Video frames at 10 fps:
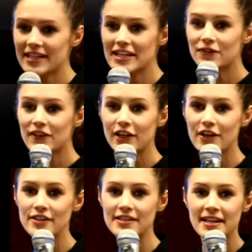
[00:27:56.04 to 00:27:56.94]
send us
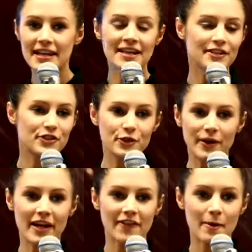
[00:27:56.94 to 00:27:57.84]
videos do
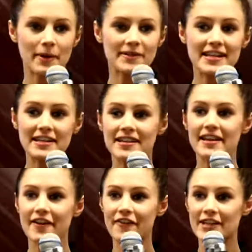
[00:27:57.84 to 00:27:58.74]
whatever but send to
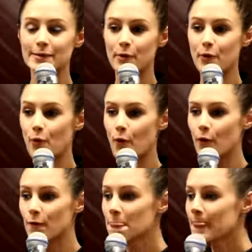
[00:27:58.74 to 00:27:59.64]
their Facebook
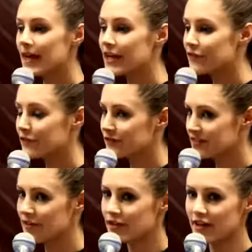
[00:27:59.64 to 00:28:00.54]
wall that if
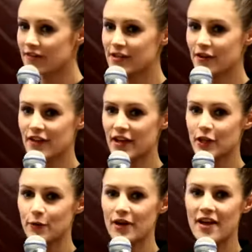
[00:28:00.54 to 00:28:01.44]
7-Eleven stopped
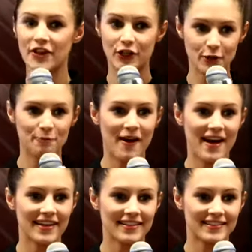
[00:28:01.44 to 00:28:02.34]
thank you water you'd
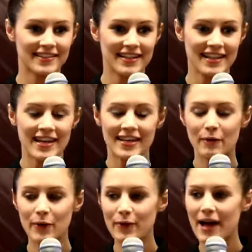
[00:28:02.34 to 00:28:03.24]
buy it
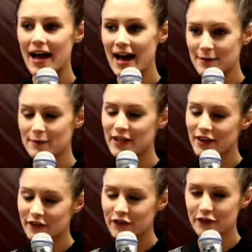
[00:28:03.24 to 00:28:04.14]
now we were at, we
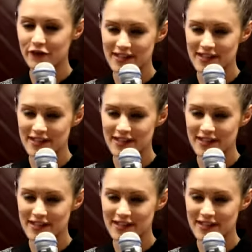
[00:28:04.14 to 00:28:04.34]
got a few